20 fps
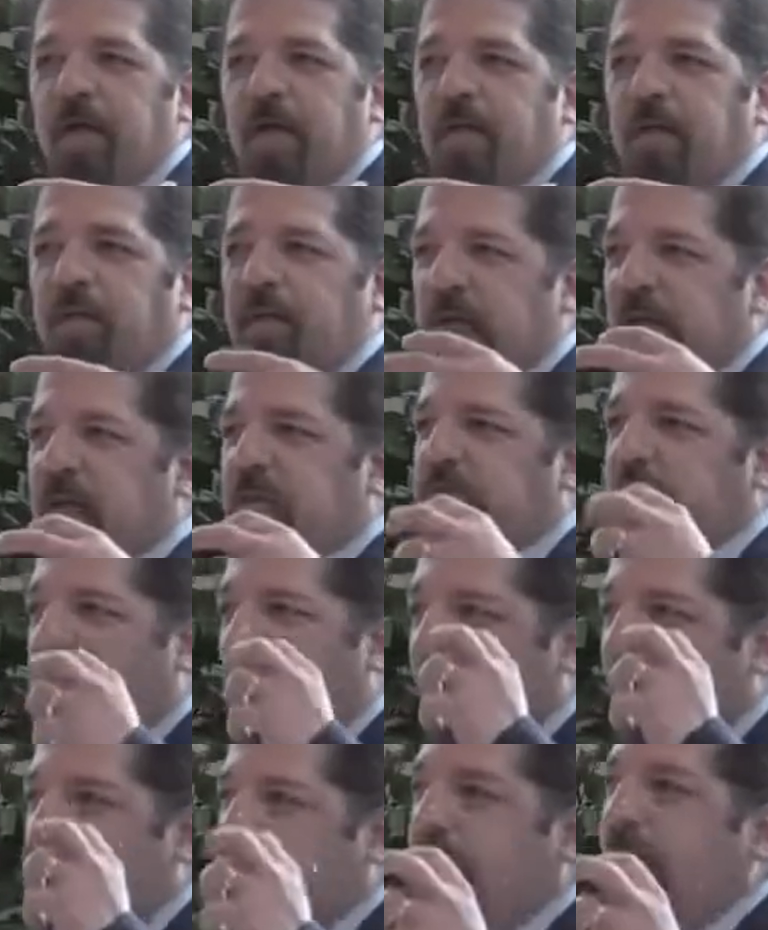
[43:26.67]
these
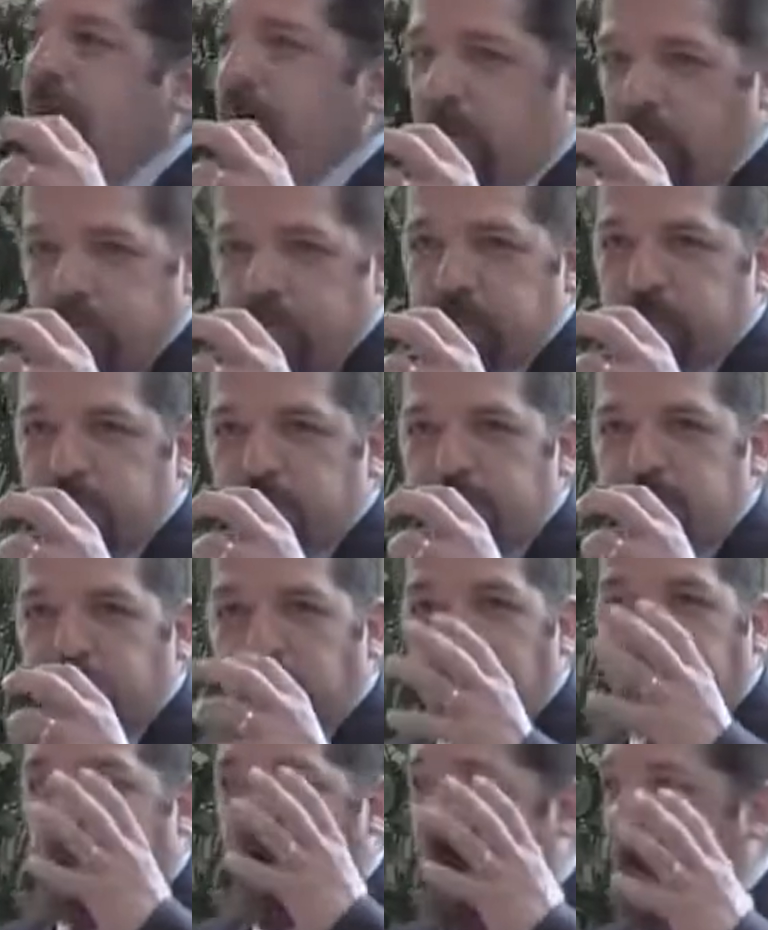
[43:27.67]
ideas,
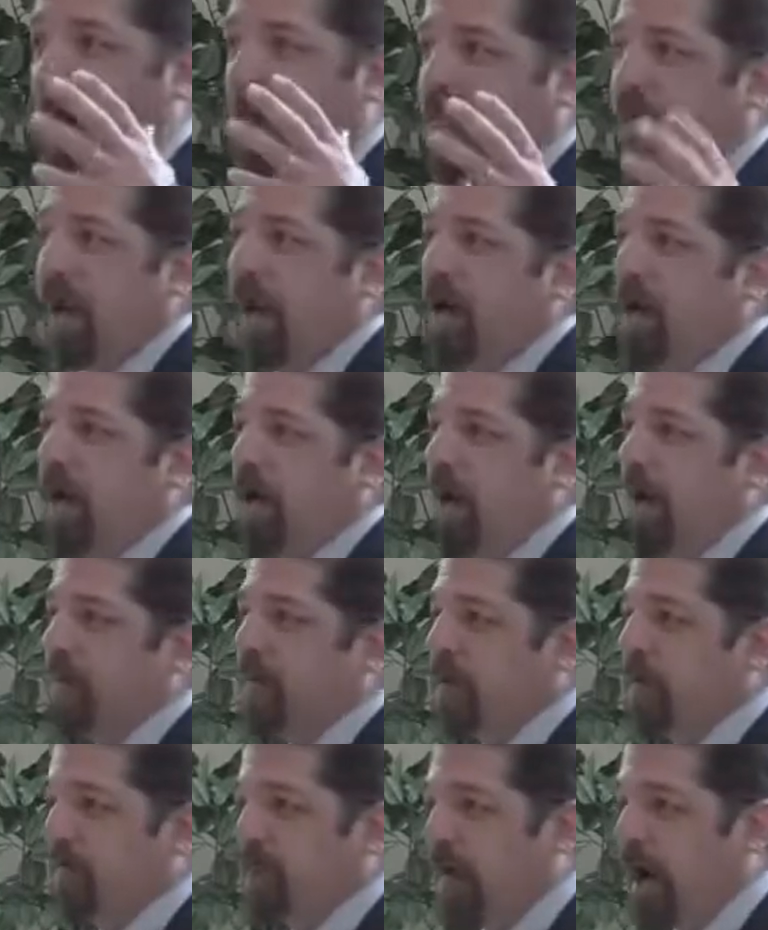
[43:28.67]
right? They have the idea of
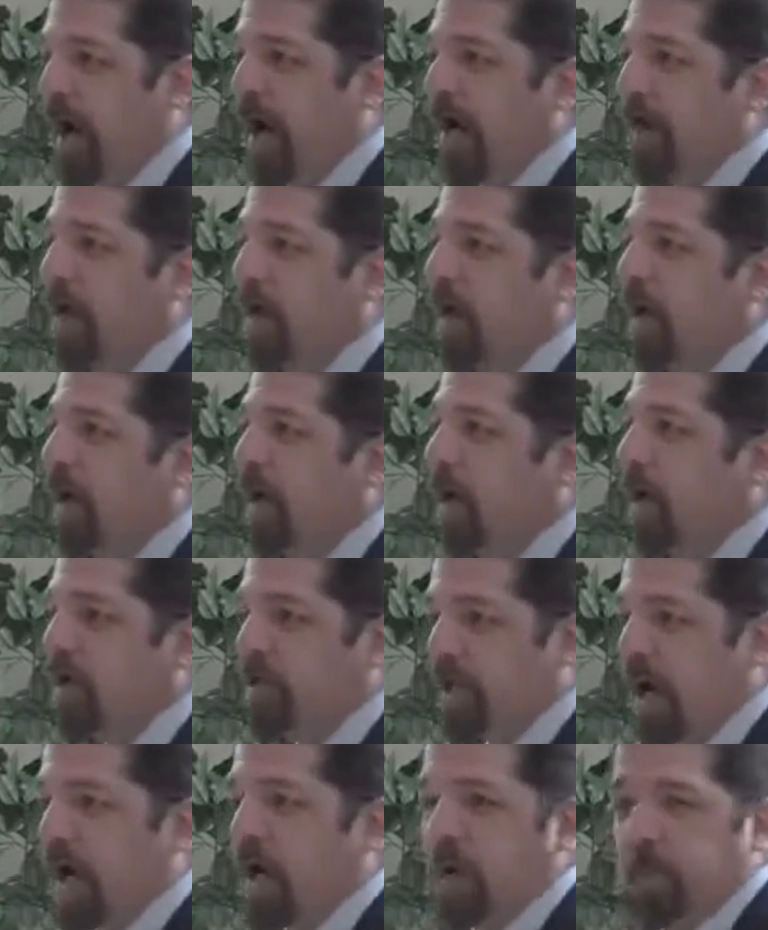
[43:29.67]
a divine
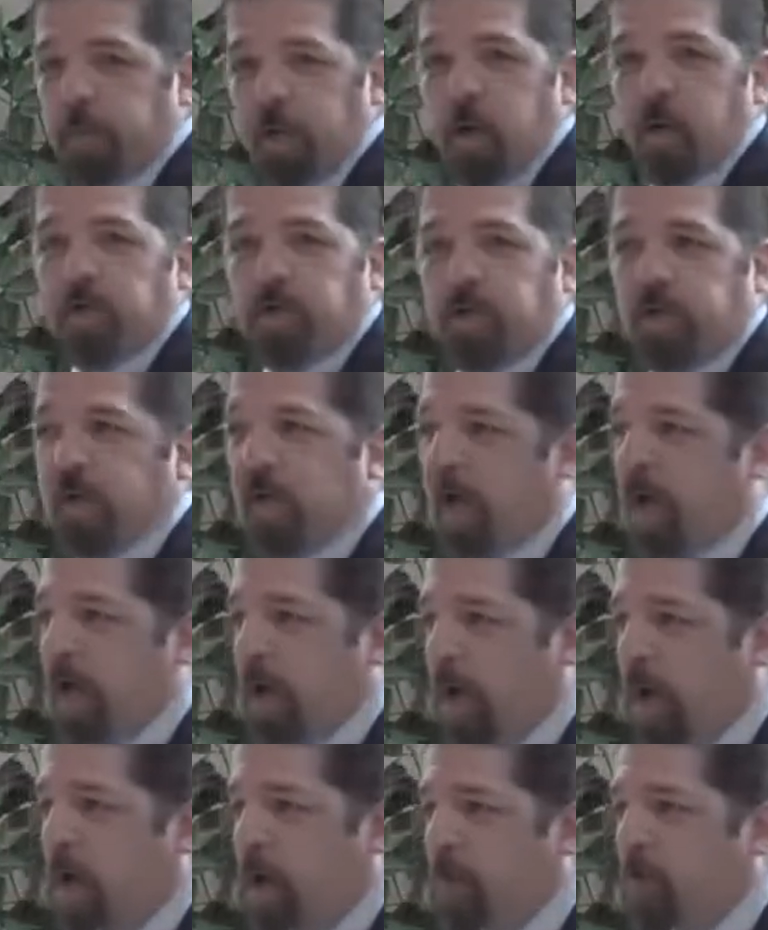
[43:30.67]
second person
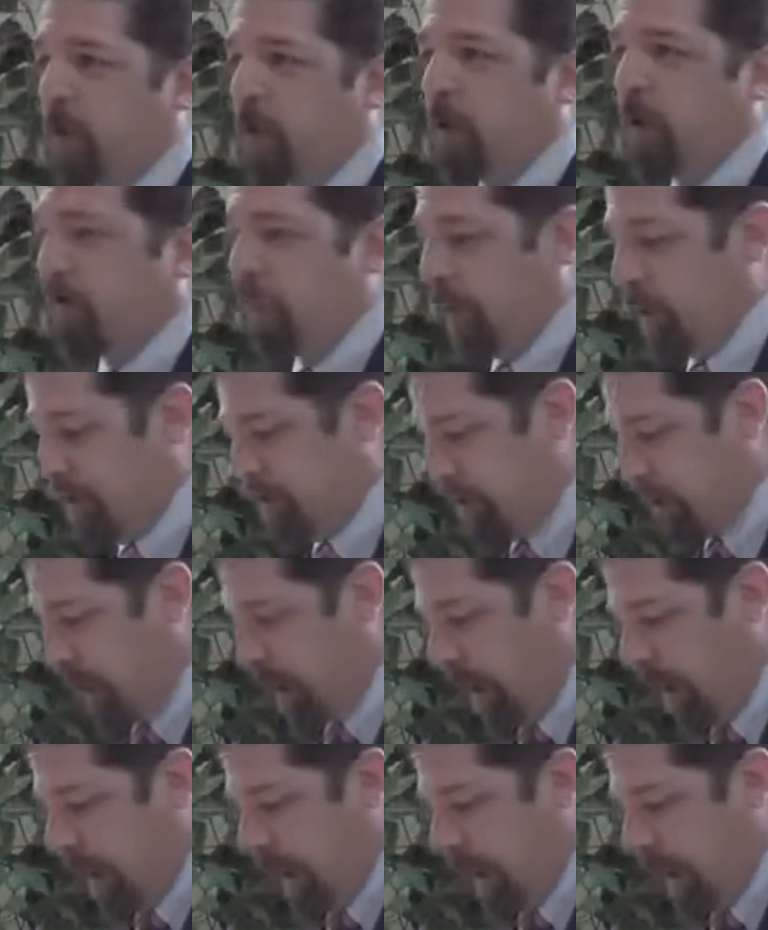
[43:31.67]
and a third person.